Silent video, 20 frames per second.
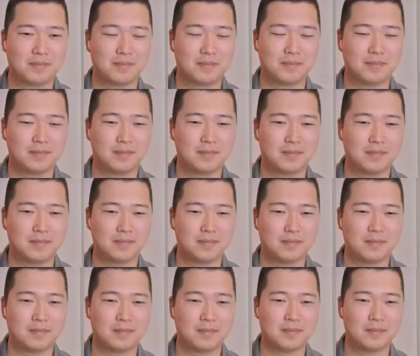
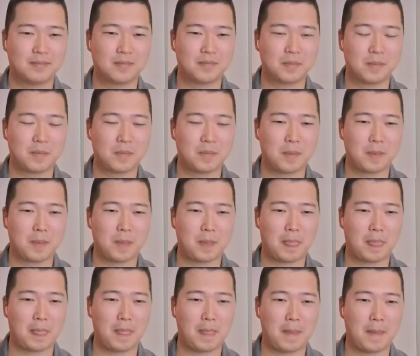
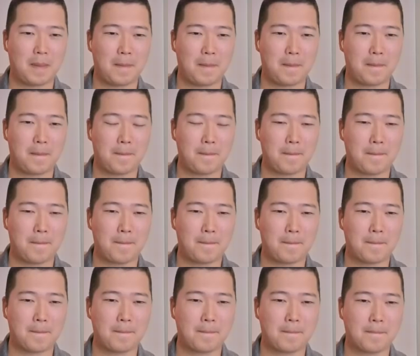
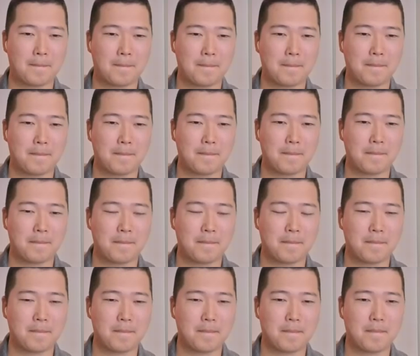
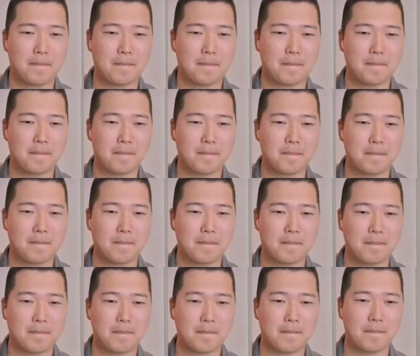
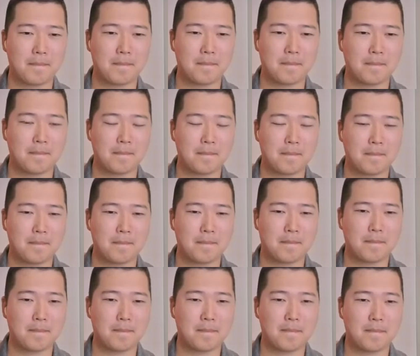
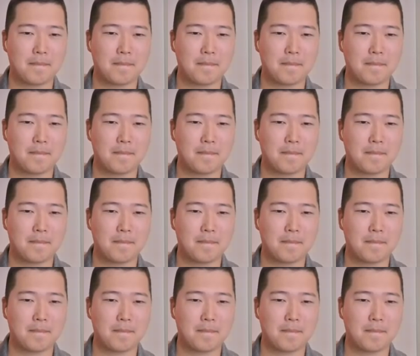[no speech]